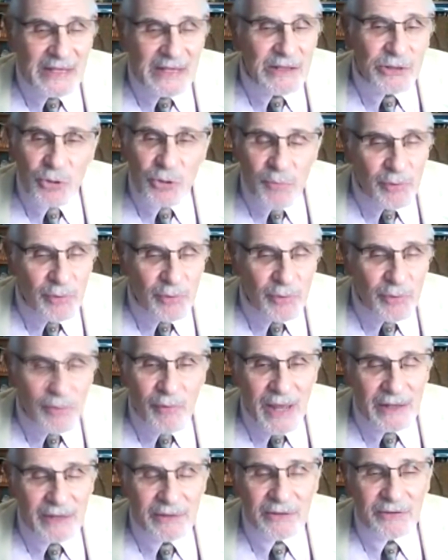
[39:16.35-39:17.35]
These
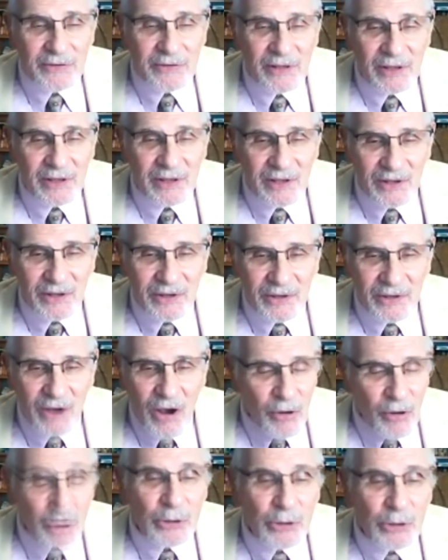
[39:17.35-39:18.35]
human rights
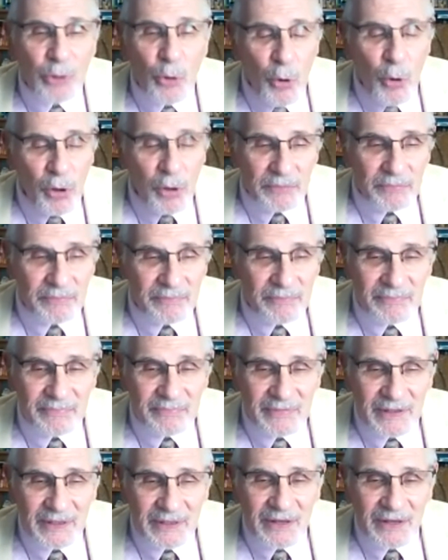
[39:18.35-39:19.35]
are ignored
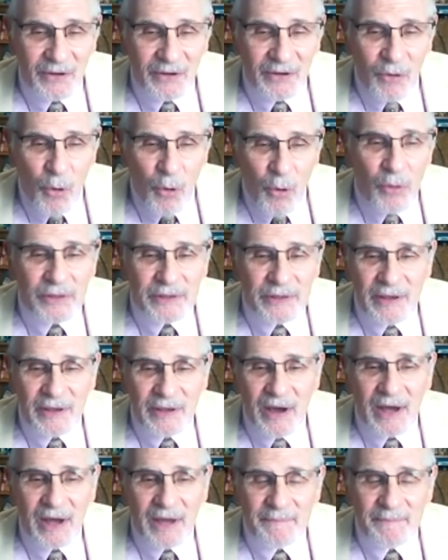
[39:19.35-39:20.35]
all
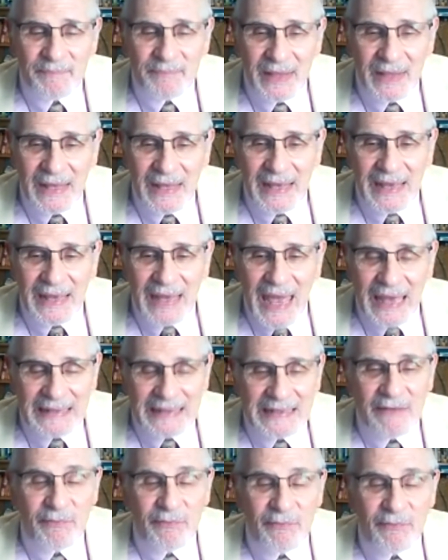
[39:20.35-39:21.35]
the time.
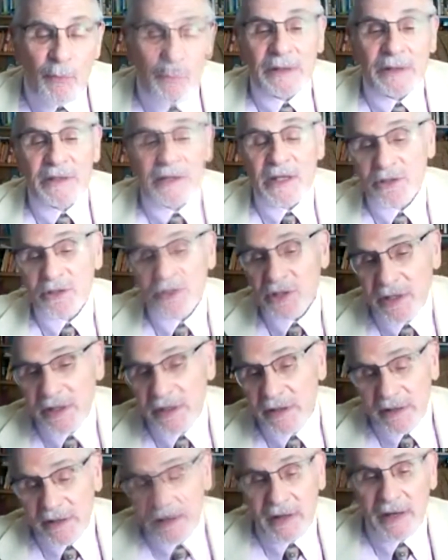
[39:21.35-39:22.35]
And even when
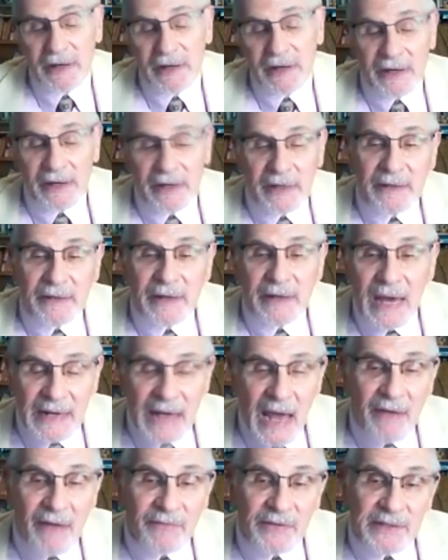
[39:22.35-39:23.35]
such an
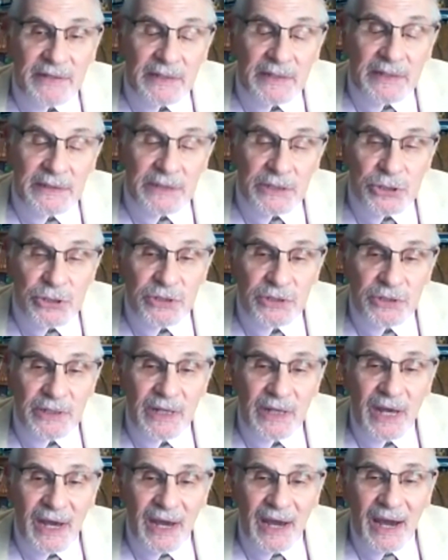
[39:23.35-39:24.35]
obvious
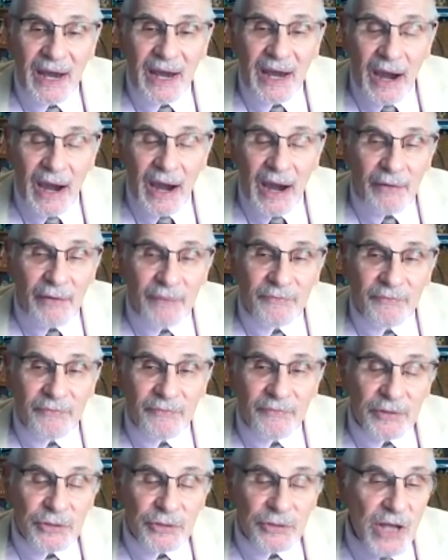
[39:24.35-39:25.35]
condition
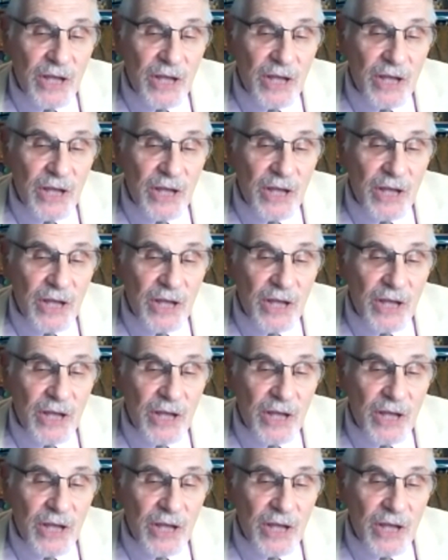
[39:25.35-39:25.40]
of